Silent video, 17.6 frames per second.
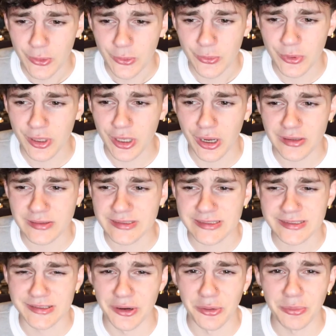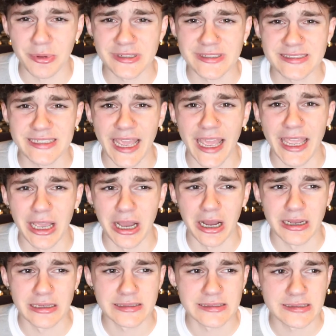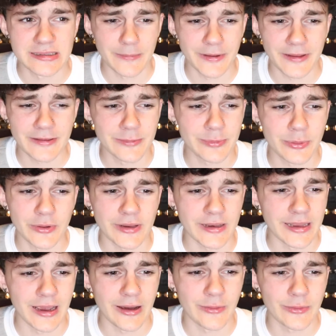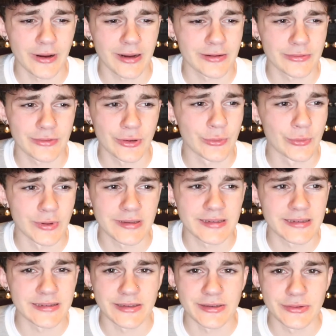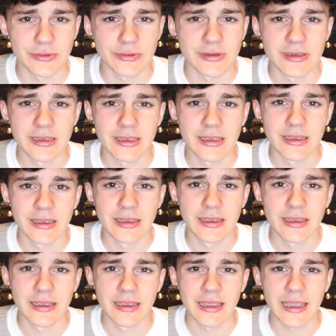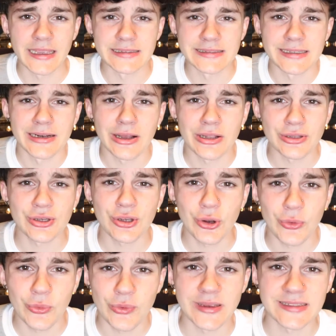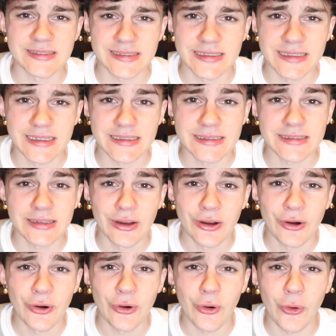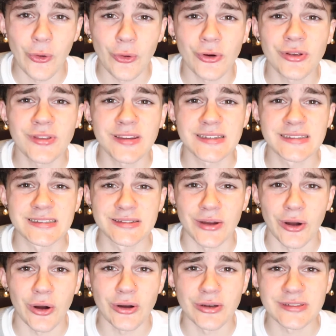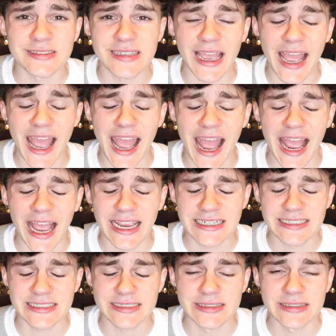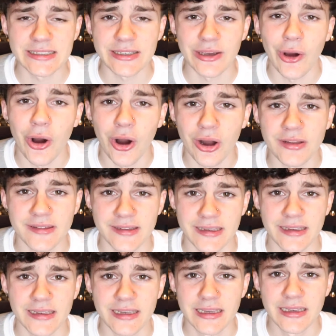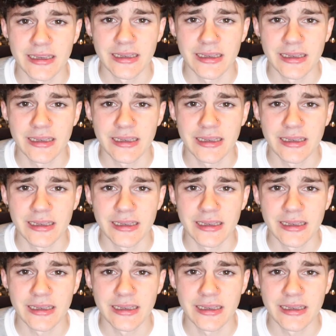would cause so much chaos. I'm at the point now where I don't know what to do. Is it all a coincidence, or are these dolls actually haunted?